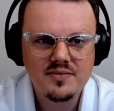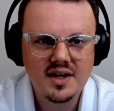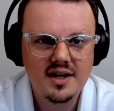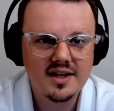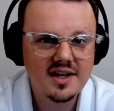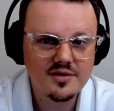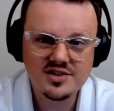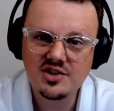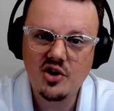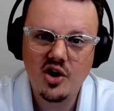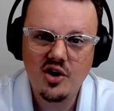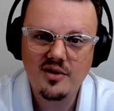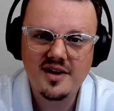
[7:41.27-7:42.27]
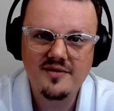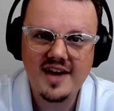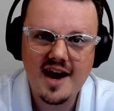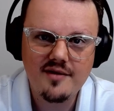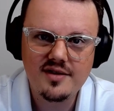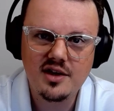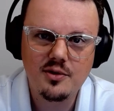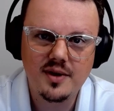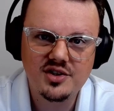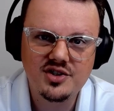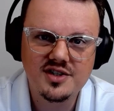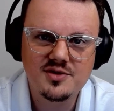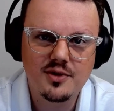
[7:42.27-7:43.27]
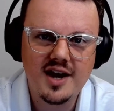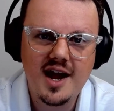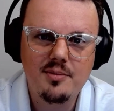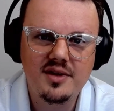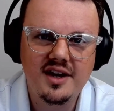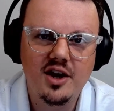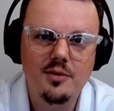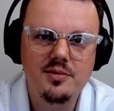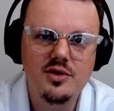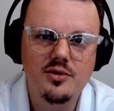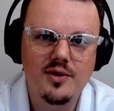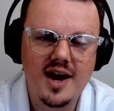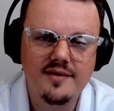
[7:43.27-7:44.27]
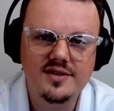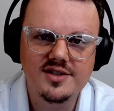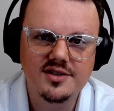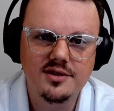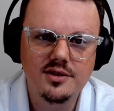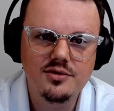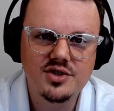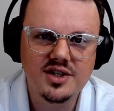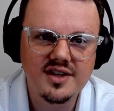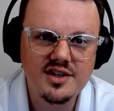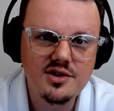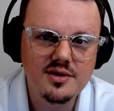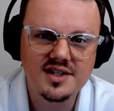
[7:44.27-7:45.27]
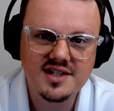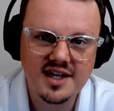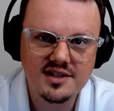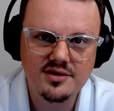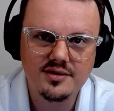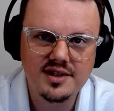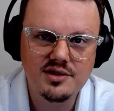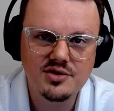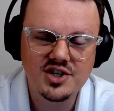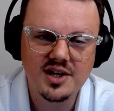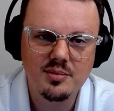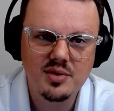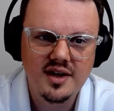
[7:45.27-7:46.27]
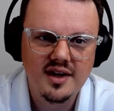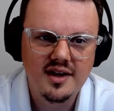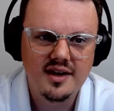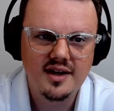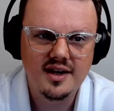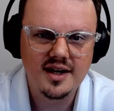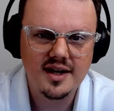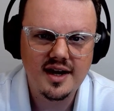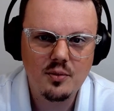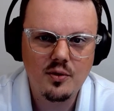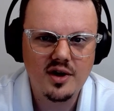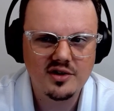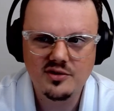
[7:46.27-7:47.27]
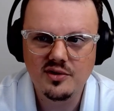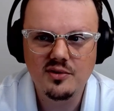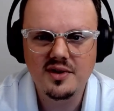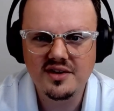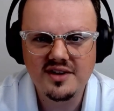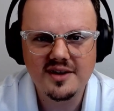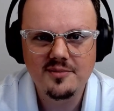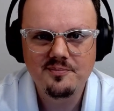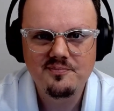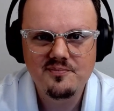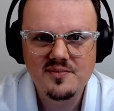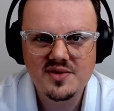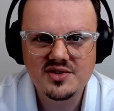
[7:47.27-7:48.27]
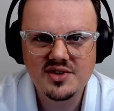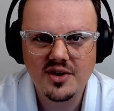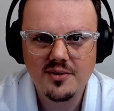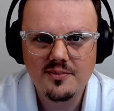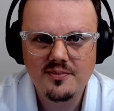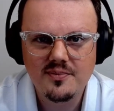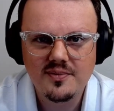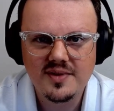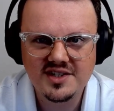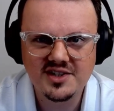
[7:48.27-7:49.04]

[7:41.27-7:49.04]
Give us a call if you have any questions. We're happy to help you craft a solution that you can take to leadership and walk through it with you. So until next